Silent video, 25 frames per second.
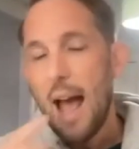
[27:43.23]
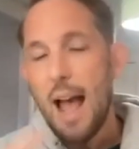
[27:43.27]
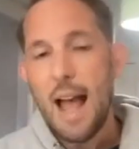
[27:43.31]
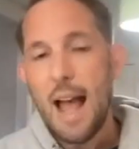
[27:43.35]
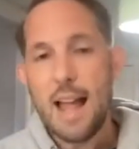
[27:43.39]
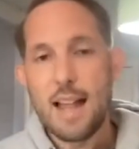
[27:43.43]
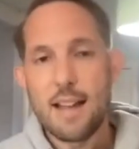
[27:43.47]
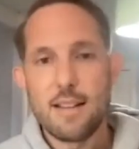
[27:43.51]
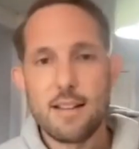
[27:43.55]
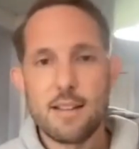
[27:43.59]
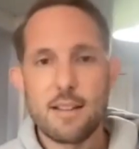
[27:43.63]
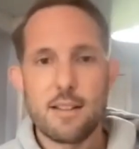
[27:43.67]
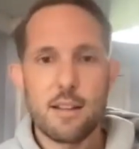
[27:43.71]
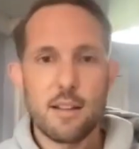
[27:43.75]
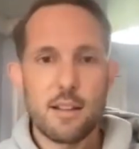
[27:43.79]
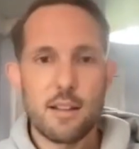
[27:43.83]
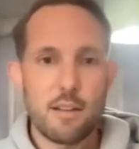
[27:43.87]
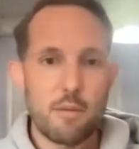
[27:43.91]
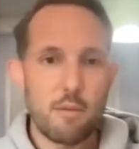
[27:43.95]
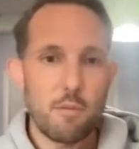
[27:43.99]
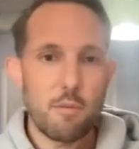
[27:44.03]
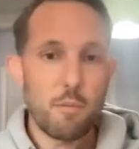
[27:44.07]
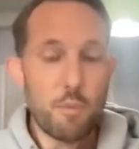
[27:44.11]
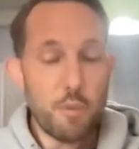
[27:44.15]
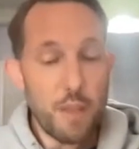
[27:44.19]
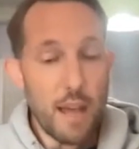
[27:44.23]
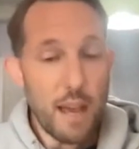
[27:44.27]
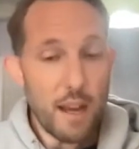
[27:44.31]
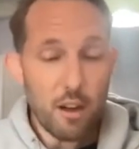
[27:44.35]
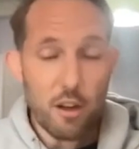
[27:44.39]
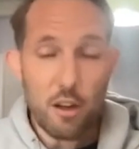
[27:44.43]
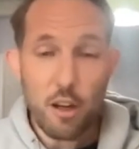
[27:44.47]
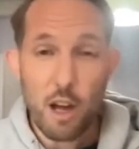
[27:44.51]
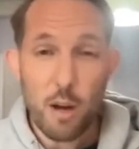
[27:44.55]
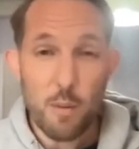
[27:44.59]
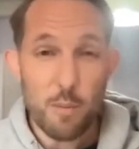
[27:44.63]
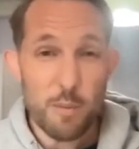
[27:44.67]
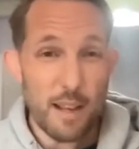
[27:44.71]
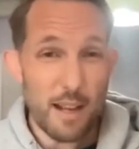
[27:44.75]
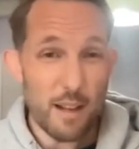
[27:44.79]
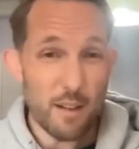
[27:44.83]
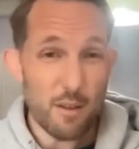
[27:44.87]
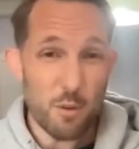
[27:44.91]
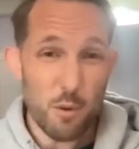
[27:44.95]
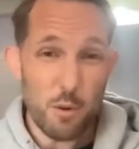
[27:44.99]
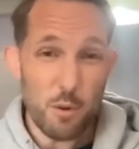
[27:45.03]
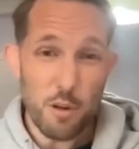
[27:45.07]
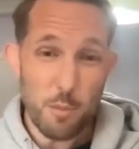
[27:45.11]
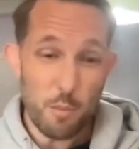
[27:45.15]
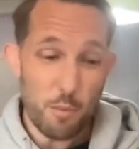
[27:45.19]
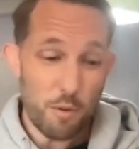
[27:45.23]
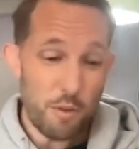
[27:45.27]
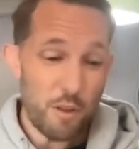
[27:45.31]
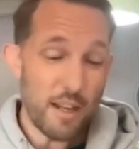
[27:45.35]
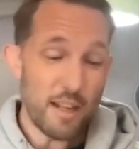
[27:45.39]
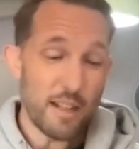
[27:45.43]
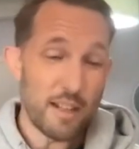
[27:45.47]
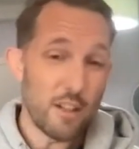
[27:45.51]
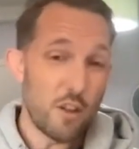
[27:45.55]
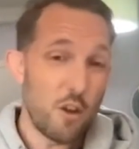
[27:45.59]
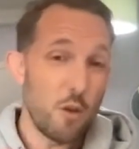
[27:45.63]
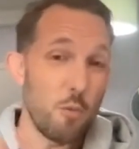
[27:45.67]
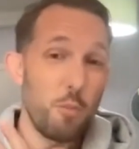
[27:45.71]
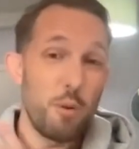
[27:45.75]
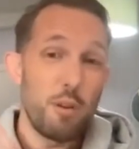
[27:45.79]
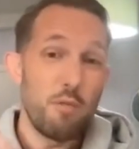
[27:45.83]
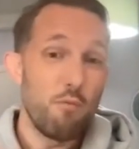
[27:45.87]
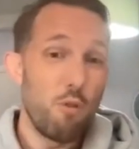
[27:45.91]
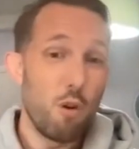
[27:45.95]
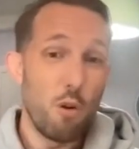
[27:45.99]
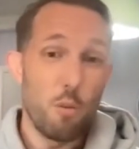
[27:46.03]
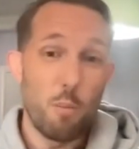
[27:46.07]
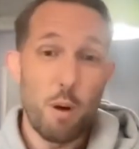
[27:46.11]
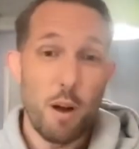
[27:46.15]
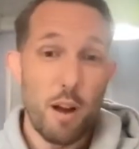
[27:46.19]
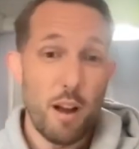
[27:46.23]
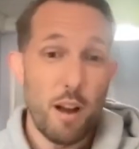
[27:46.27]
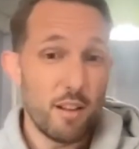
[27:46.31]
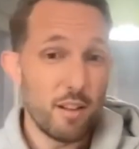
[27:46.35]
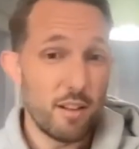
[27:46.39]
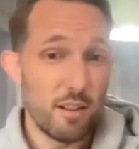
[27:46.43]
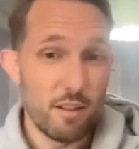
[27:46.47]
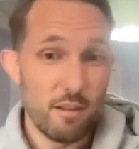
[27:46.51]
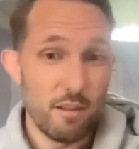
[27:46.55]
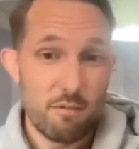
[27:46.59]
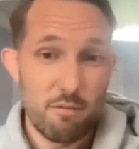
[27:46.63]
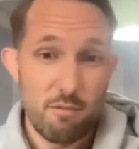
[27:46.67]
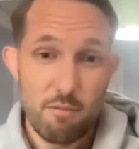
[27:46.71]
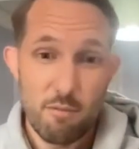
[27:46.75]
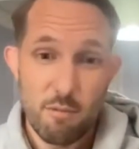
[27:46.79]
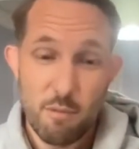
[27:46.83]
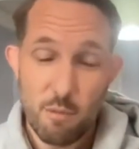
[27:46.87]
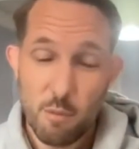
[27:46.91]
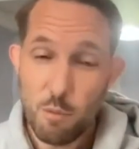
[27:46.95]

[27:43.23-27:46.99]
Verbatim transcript: And that could come down to a number of things. It could be wrong person.